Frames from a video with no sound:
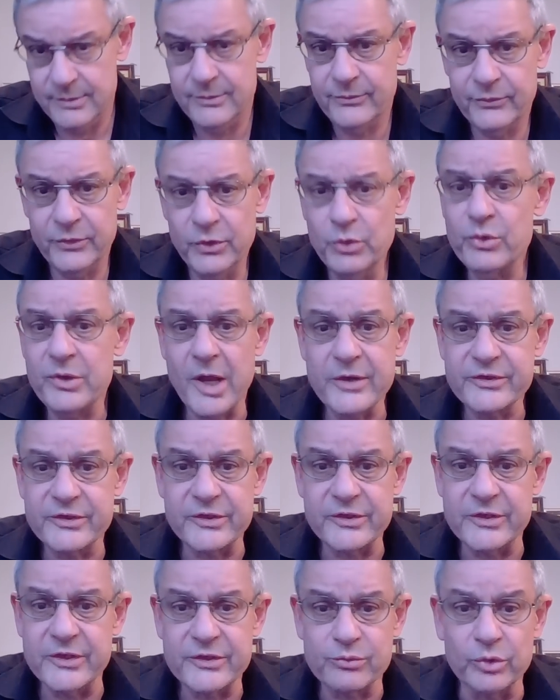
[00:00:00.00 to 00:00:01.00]
few
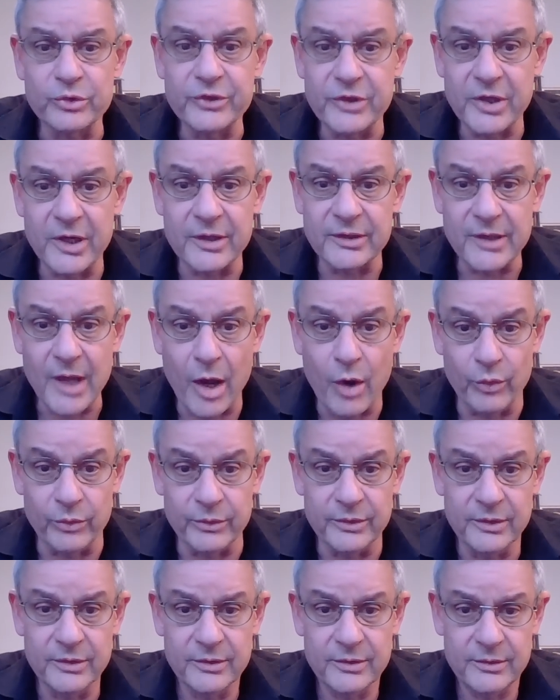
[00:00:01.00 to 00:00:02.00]
narcissists would turn
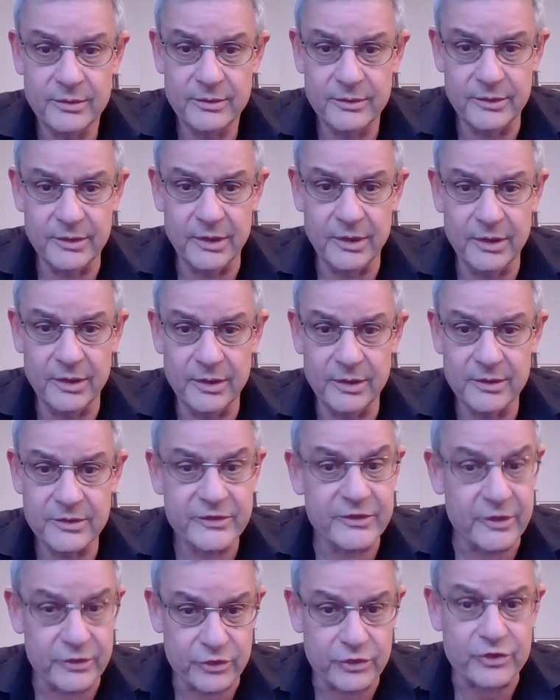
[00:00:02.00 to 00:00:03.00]
down the,
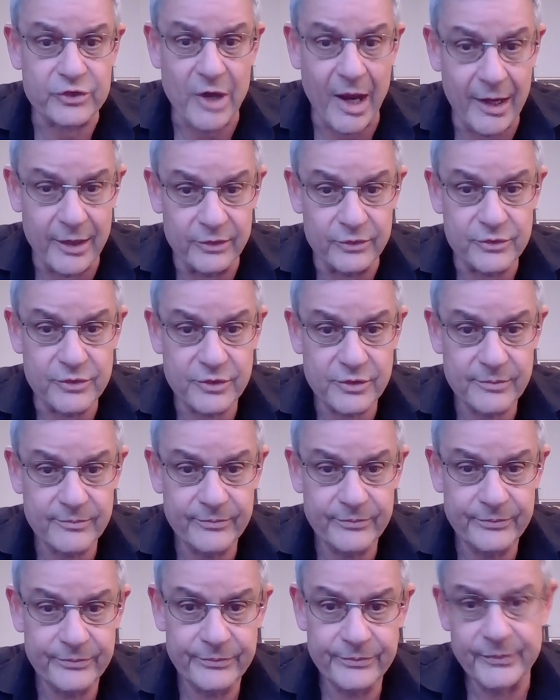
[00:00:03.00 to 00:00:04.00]
such a challenge.
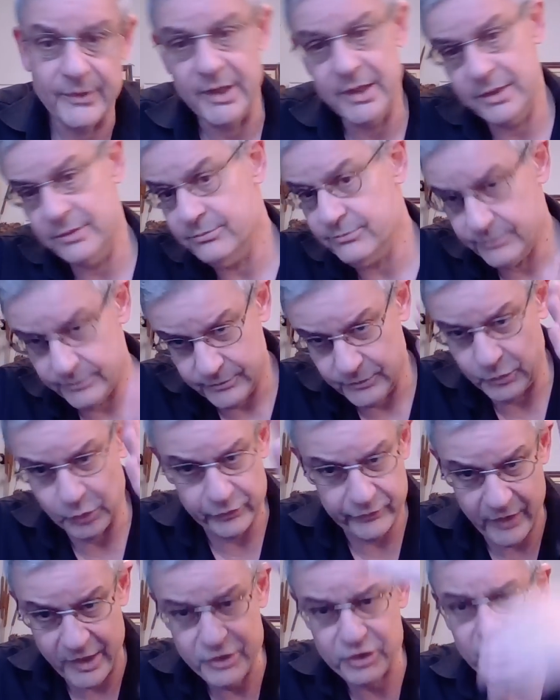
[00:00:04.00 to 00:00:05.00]
They
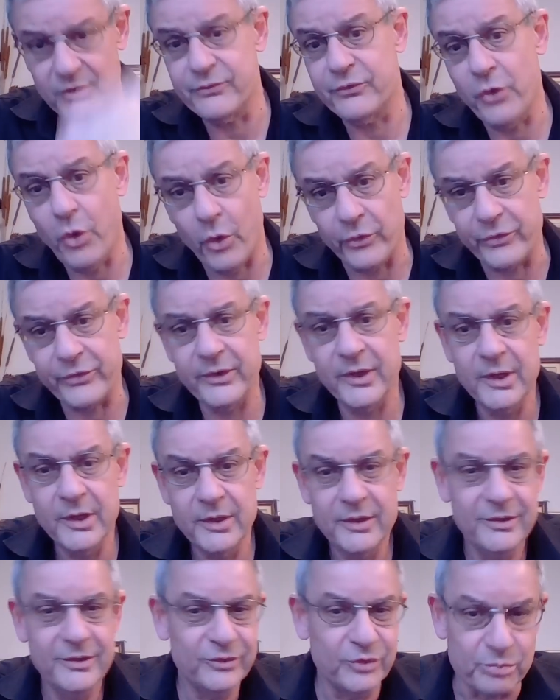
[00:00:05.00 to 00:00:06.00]
would venture forth
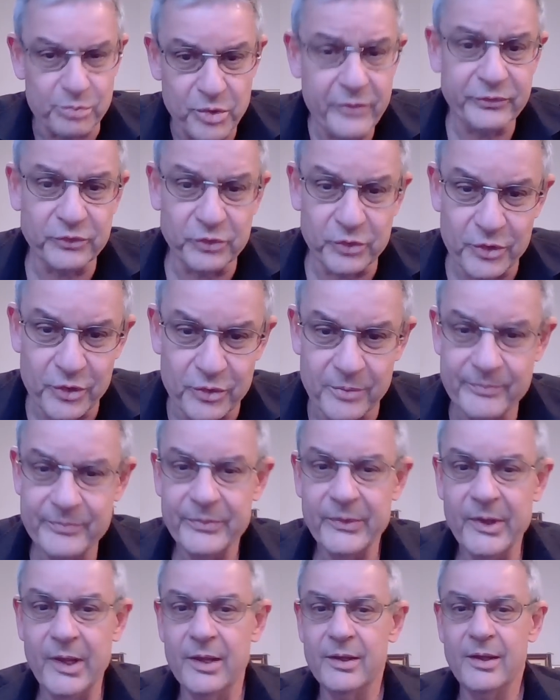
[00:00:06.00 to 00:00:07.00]
to prove to you
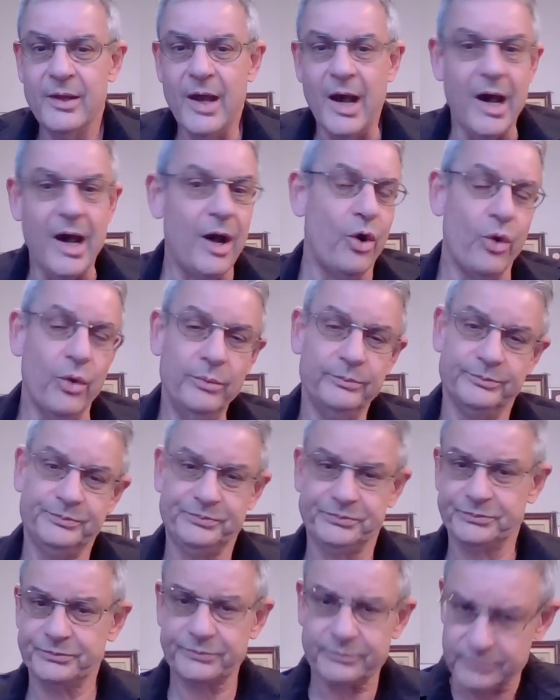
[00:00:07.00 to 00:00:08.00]

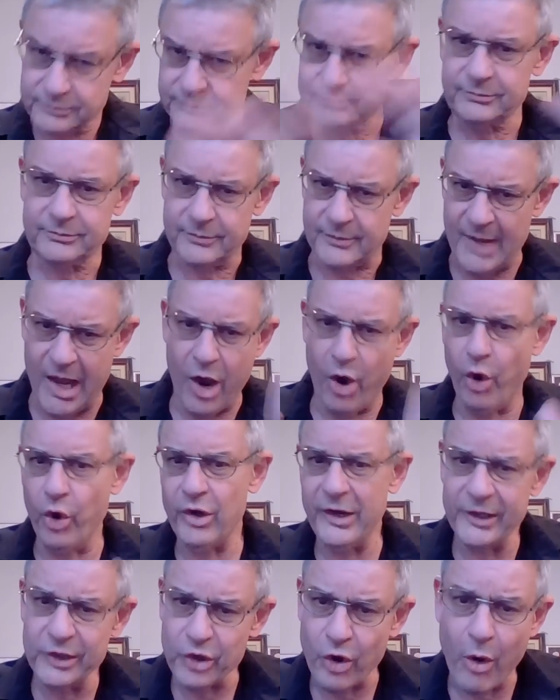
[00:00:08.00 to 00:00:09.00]
how
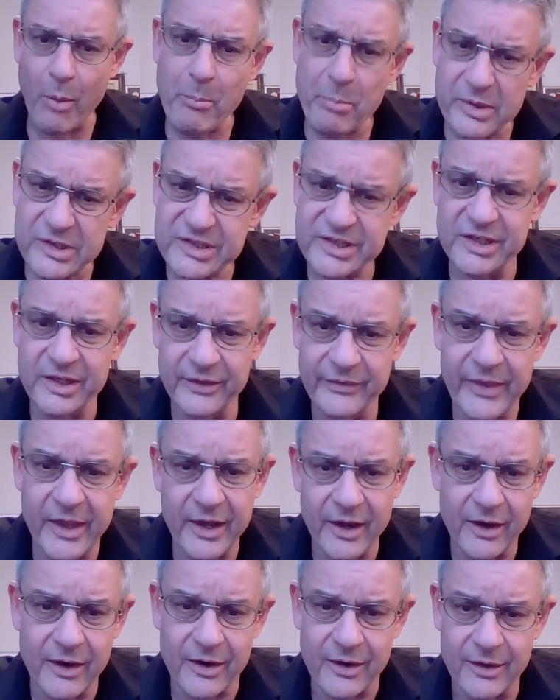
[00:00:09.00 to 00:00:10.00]
all-encompassing
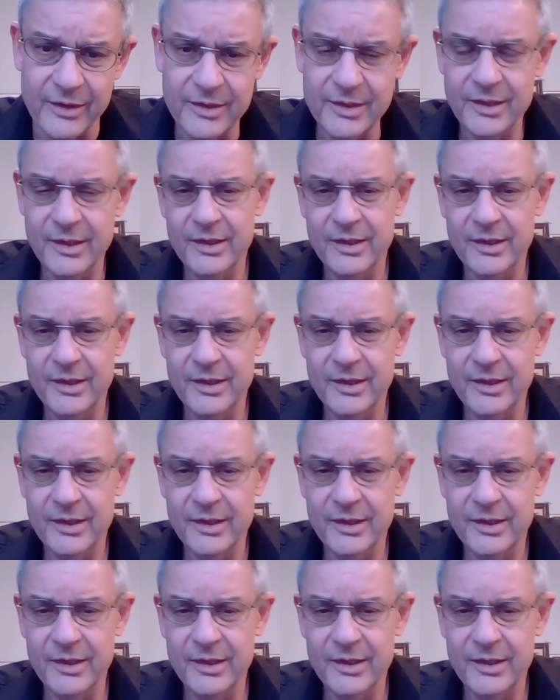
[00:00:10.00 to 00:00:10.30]
they are,